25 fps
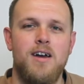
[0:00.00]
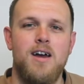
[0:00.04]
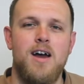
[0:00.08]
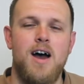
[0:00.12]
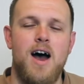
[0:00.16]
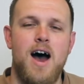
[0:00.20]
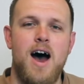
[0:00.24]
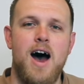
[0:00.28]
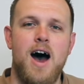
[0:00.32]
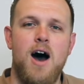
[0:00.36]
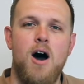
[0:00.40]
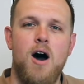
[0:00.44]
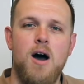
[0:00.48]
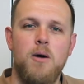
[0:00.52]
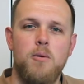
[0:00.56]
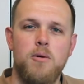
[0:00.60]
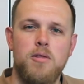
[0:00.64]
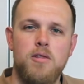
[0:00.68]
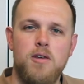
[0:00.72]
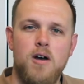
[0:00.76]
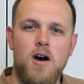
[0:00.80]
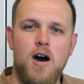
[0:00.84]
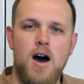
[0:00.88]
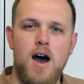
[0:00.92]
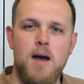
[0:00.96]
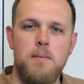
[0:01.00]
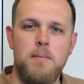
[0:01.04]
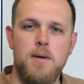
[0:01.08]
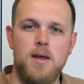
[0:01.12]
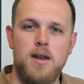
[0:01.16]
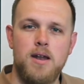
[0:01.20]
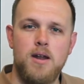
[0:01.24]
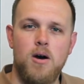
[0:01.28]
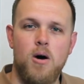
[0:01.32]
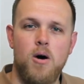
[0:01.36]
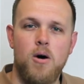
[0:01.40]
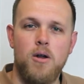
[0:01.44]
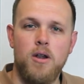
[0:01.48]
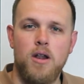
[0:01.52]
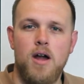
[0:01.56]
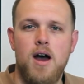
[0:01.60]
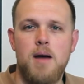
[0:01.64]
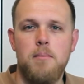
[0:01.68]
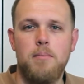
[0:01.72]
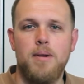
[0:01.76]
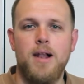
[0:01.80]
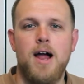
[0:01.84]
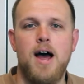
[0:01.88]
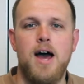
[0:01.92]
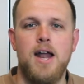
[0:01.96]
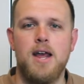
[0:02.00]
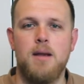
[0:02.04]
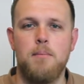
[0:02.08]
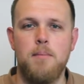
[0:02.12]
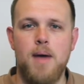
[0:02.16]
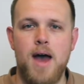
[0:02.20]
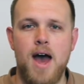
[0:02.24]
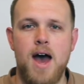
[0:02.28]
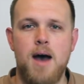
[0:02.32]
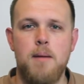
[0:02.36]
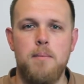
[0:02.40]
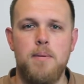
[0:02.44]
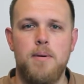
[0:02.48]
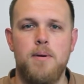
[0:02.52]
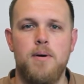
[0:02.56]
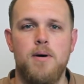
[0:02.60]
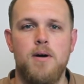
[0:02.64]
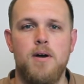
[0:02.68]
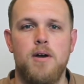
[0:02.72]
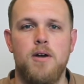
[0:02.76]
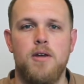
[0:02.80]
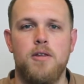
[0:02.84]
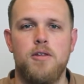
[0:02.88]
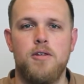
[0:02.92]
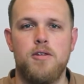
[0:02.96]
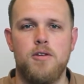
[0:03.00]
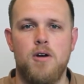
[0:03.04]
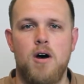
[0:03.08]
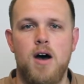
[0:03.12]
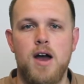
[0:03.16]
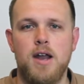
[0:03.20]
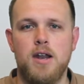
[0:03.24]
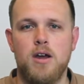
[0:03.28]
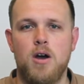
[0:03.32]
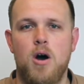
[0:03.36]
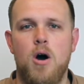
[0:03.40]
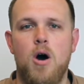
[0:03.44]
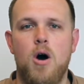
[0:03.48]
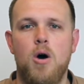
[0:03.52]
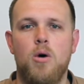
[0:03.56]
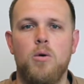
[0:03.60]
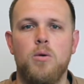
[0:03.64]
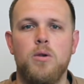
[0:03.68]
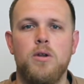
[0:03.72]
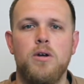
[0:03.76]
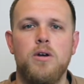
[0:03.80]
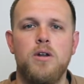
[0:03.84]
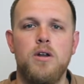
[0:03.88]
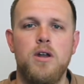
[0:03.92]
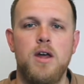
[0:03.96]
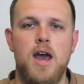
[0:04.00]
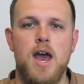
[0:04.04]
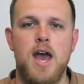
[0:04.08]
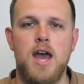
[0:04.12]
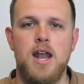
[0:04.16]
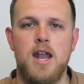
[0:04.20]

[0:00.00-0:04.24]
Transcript: I would type in online planning map, site nsw.gov.au,